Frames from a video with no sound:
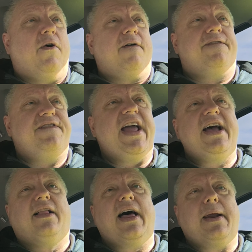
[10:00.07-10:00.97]
or
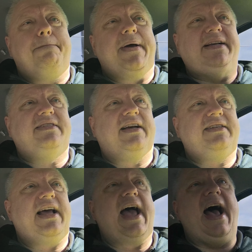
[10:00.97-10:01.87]
fail at a basic
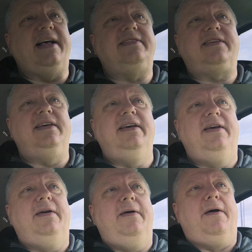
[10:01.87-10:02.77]
task,
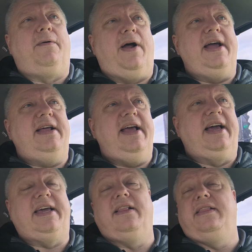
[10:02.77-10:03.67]
right,
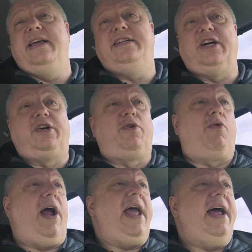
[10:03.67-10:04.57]
it can lead to
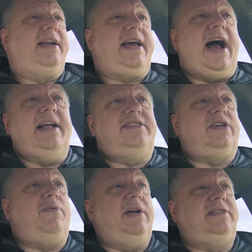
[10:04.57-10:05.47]
grand
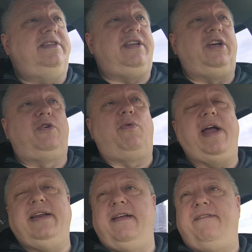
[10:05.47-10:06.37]
consequences and
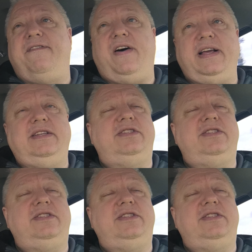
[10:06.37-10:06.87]
great and funny